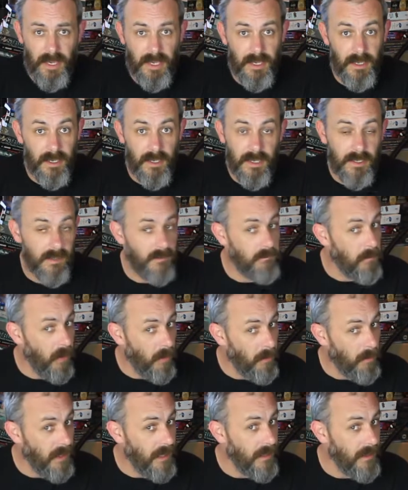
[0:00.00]
in
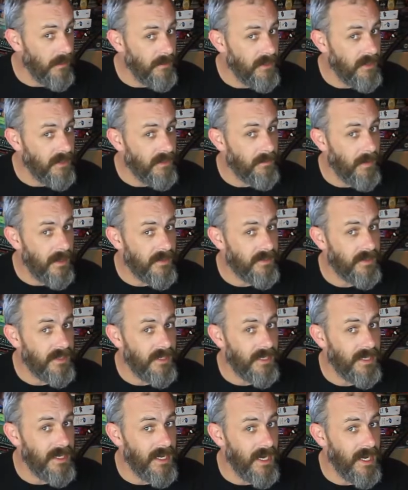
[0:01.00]
probably limited
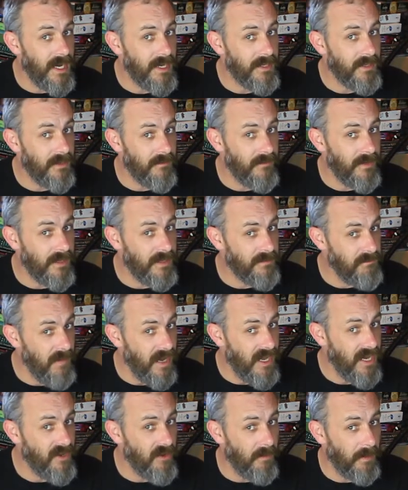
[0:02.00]
capacity. I don't think there's
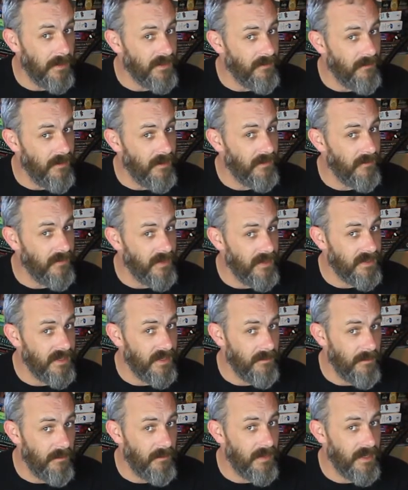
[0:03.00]
many copies around of this at
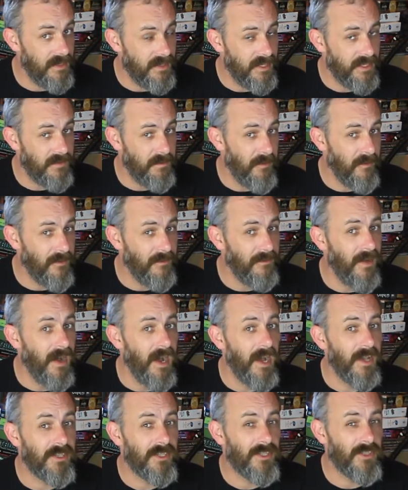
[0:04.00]
the moment. It's disappearing
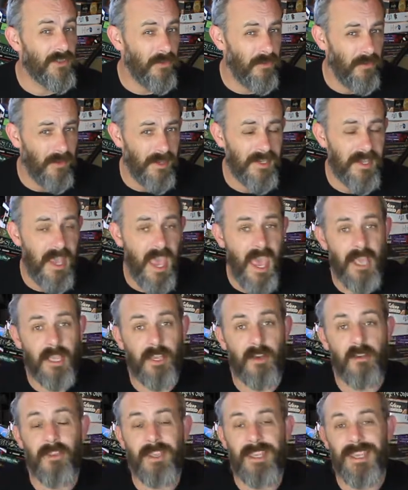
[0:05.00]
fast. Saw this at Aircon.